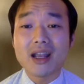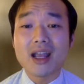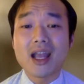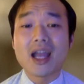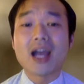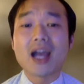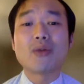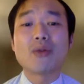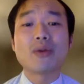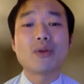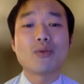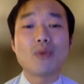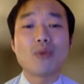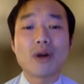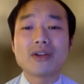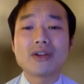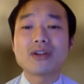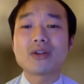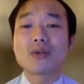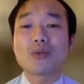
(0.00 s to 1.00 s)
And we
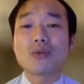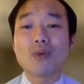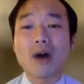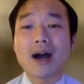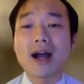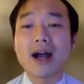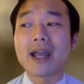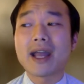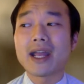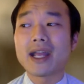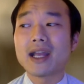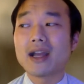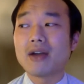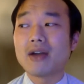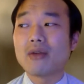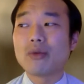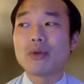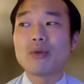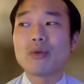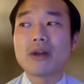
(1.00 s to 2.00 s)
wonder why.
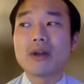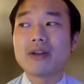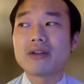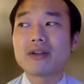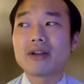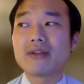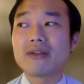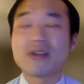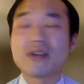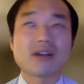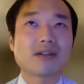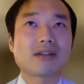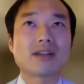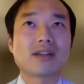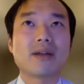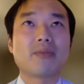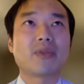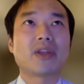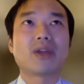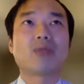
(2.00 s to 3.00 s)
We wonder if there's
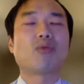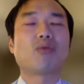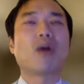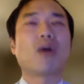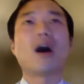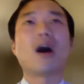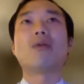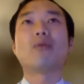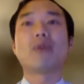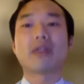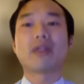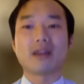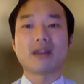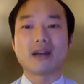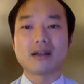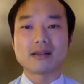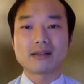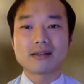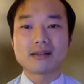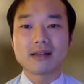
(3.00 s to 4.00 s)
something wrong with
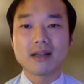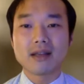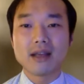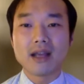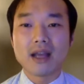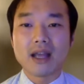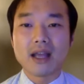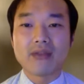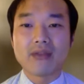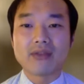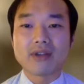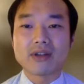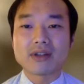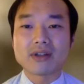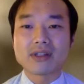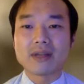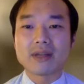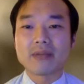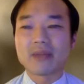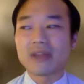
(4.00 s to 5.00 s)
us, if
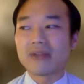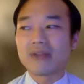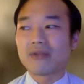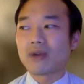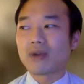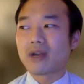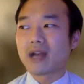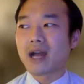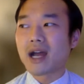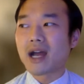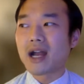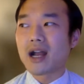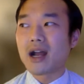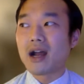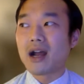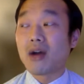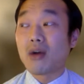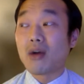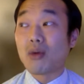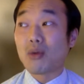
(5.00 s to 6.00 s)
we're not
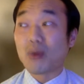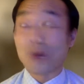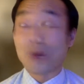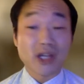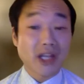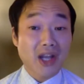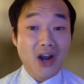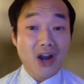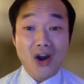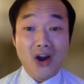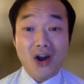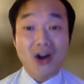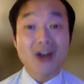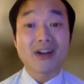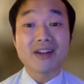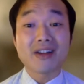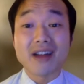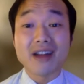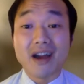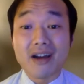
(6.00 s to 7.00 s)
working hard
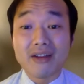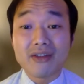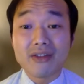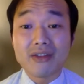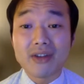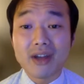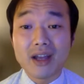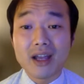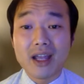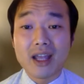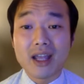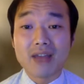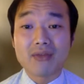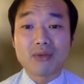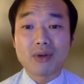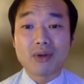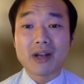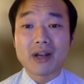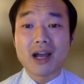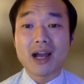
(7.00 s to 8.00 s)
enough, if
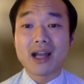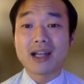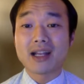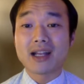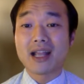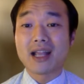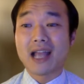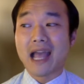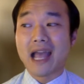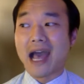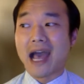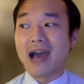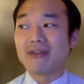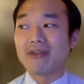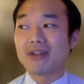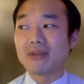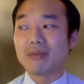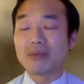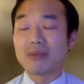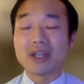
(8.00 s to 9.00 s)
we're not
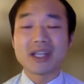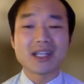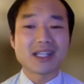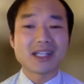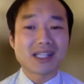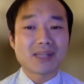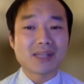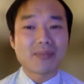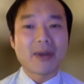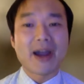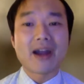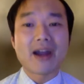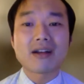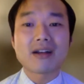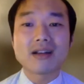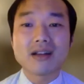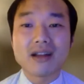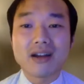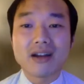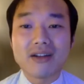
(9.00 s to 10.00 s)
being inspired
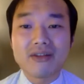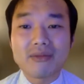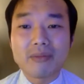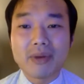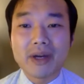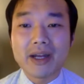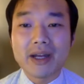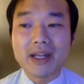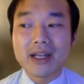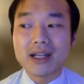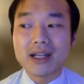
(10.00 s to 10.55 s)
enough. But